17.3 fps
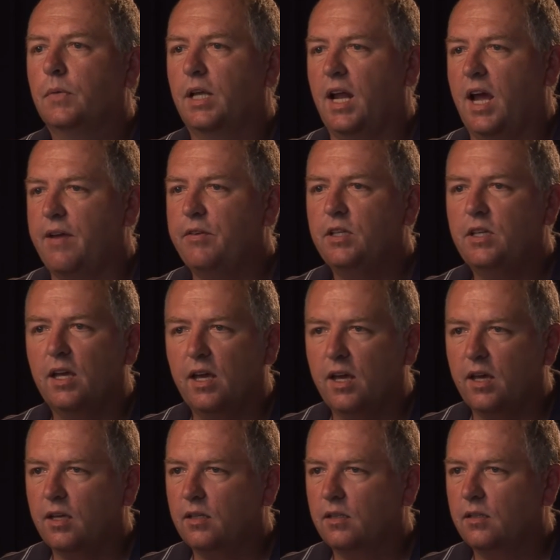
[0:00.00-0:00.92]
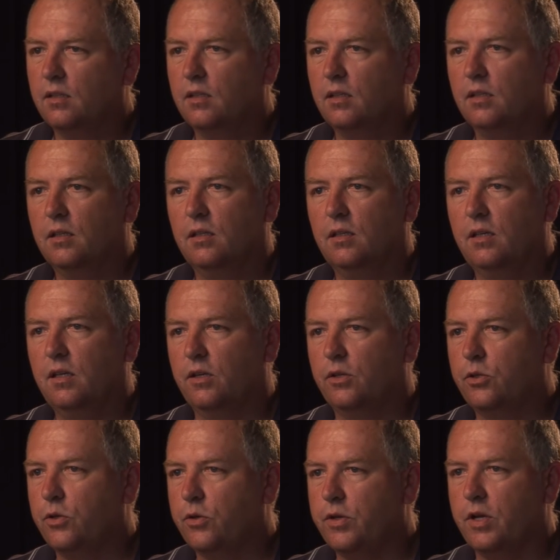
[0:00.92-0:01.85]
at Ivy Tech,
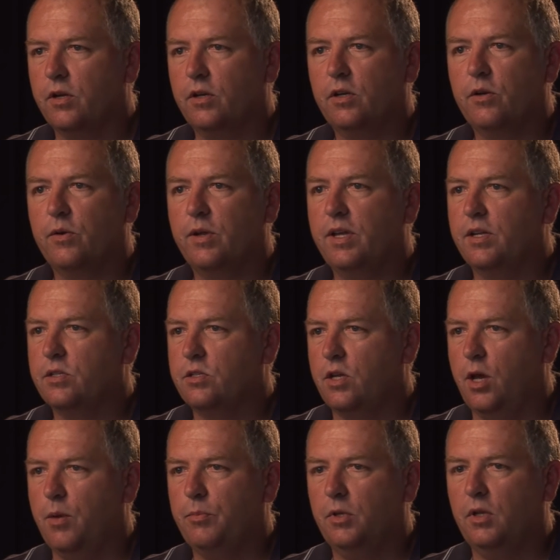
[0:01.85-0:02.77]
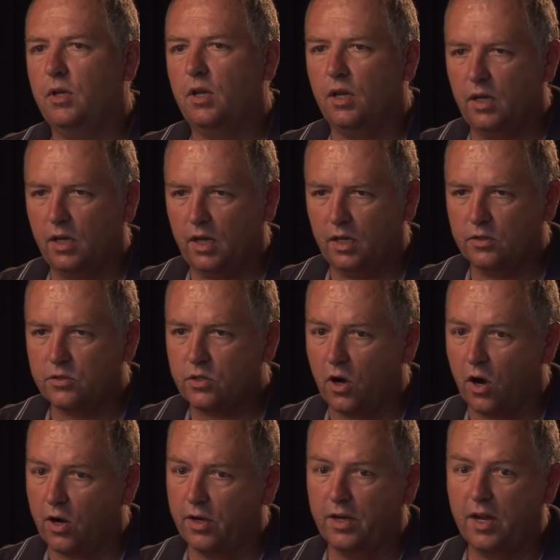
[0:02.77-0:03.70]
get a 2-year degree in something, and then
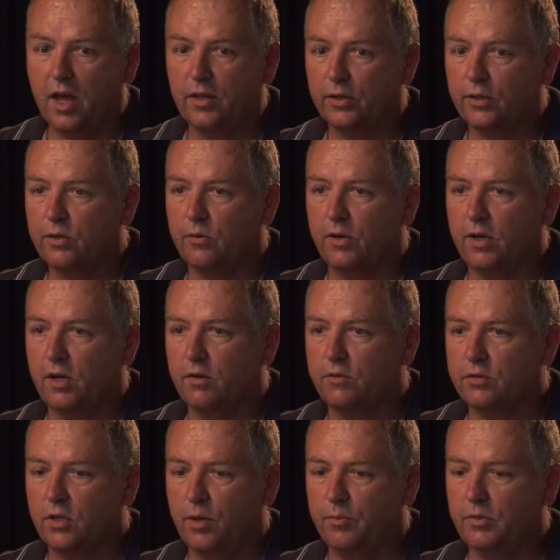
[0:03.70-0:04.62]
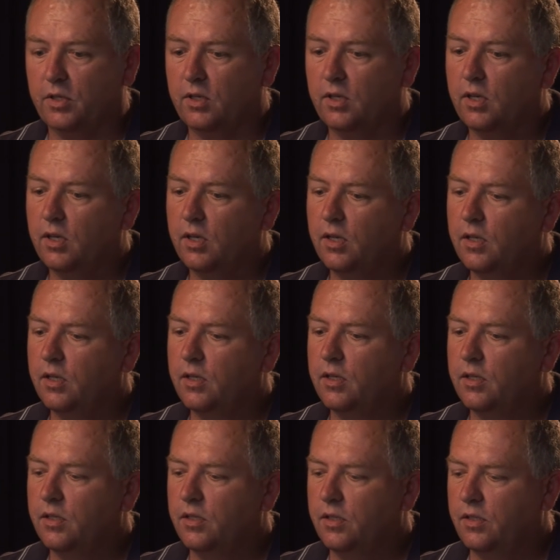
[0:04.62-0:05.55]
start another career of something
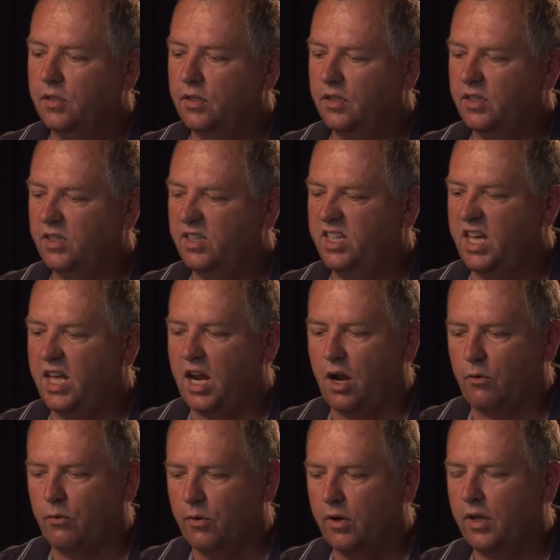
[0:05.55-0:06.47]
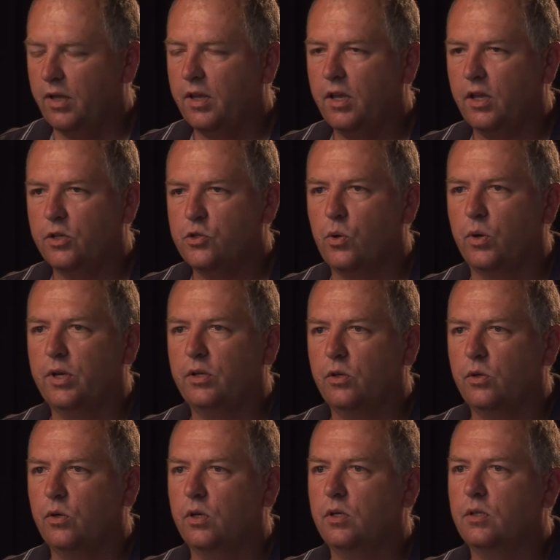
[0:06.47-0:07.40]
that I really
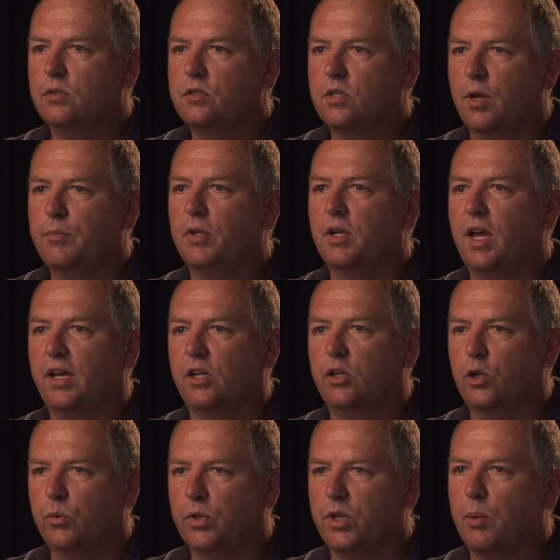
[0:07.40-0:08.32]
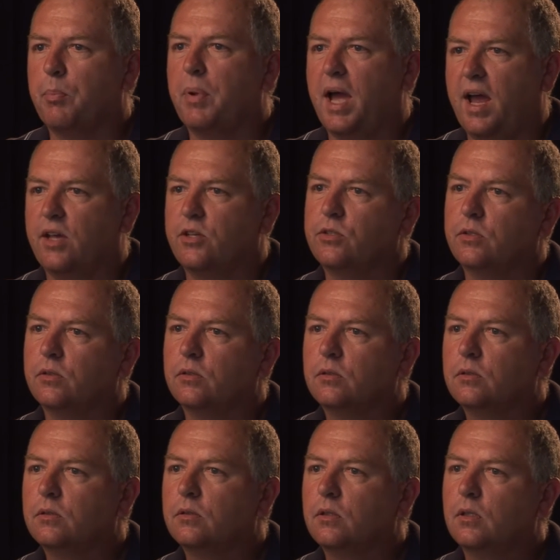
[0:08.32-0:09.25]
enjoyed doing, something I could do with a passion.
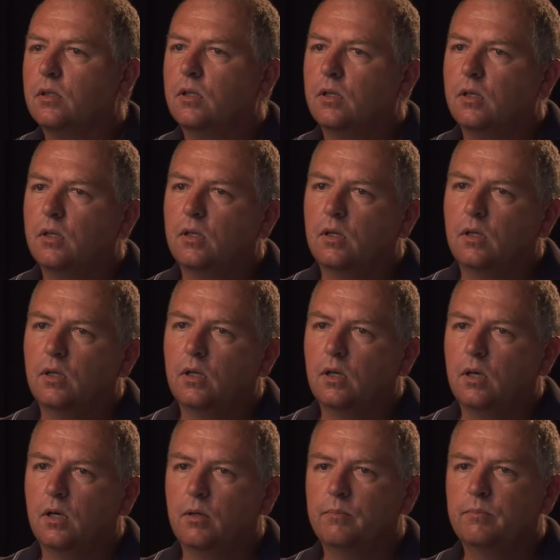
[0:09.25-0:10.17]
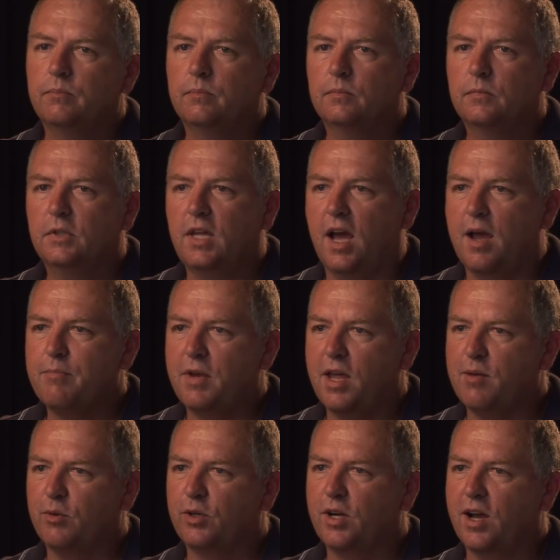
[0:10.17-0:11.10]
The
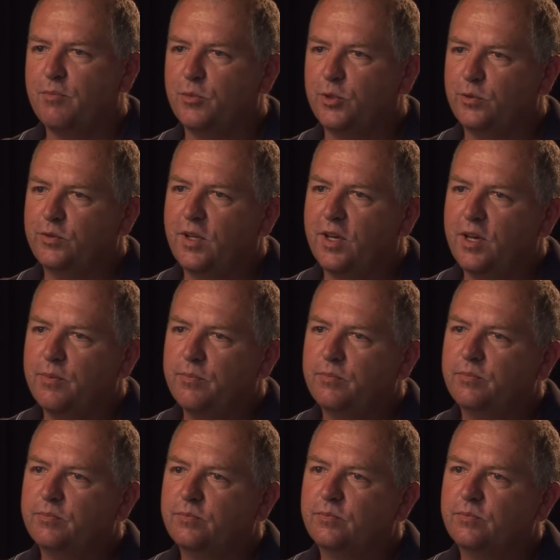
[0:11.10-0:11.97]
timetable got moved up.